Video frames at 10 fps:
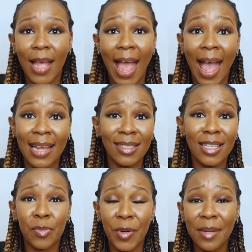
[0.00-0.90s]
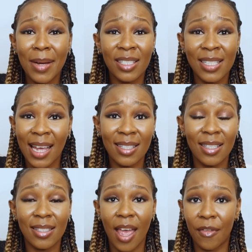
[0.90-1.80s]
And there's pretty much
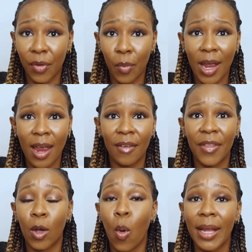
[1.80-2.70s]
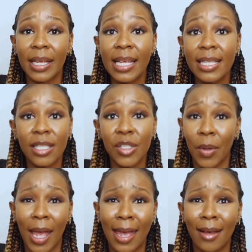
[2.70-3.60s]
taxis everywhere. They're quite easy to
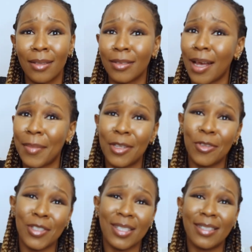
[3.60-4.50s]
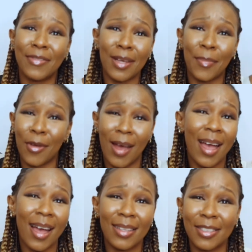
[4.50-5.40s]
hail. I mean, you just lift up your
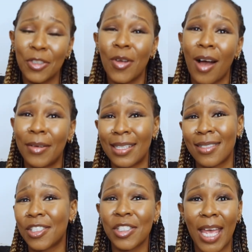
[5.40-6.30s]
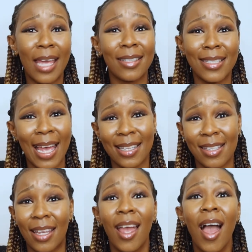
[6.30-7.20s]
hand. You know how it is, just hail a
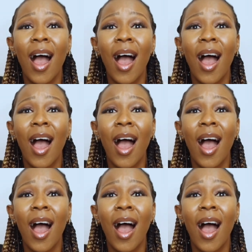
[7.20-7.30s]
taxi.